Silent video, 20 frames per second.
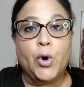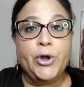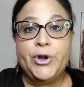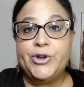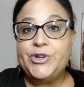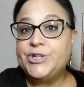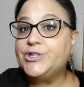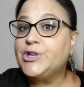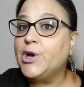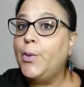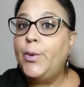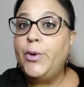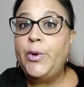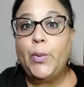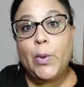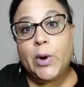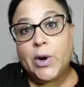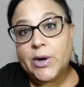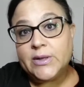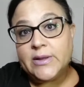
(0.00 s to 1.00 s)
or you're just going
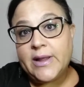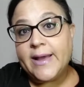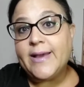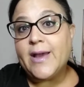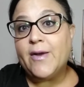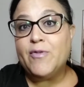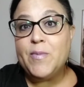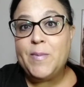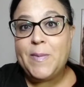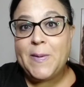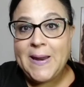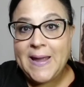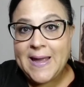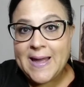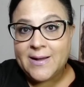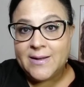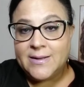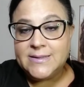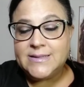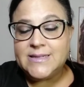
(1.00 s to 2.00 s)
to work like
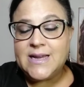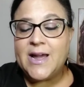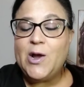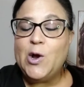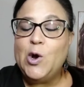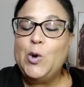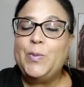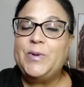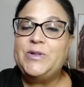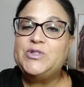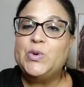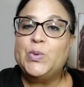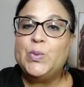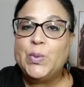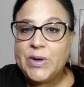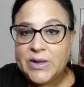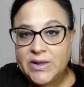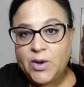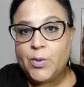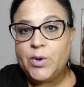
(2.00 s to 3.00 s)
everybody else. I hope it's a
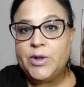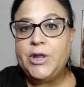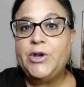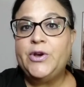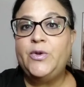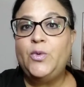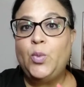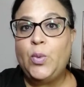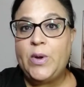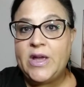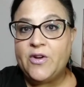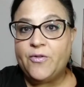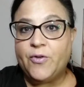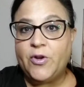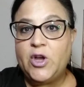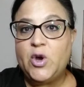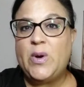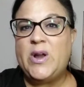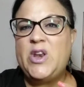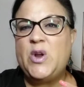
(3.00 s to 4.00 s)
really, really good week
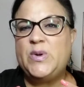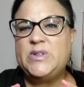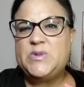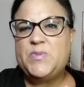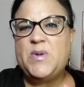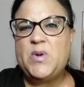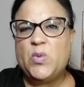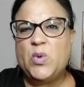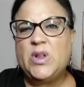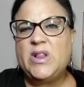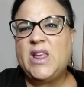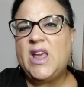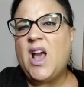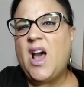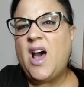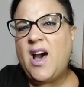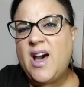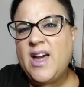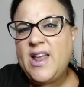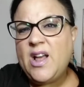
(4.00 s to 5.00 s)
for you. I know it's been really
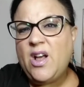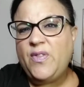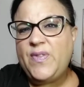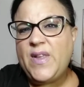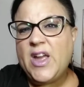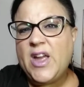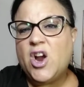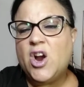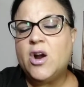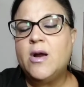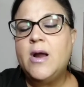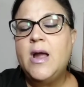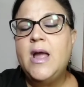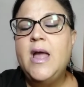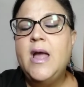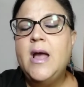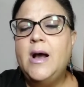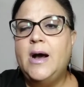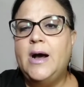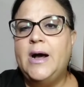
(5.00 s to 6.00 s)
hot out there.
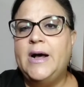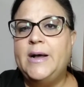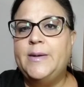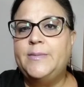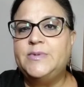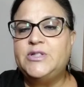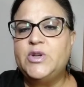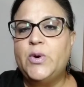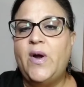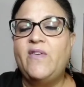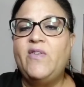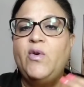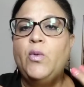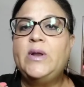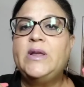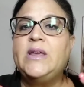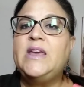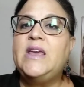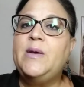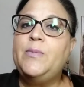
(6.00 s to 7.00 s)
Um, so
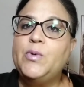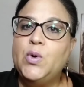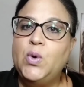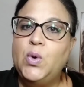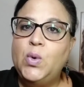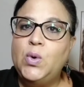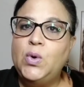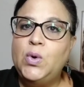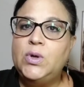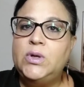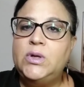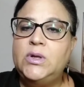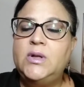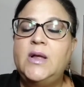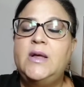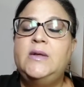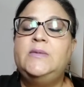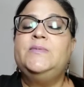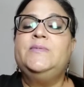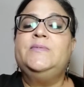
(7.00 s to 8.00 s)
everyone keep
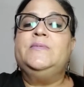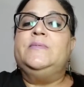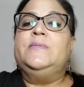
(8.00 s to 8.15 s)
cool.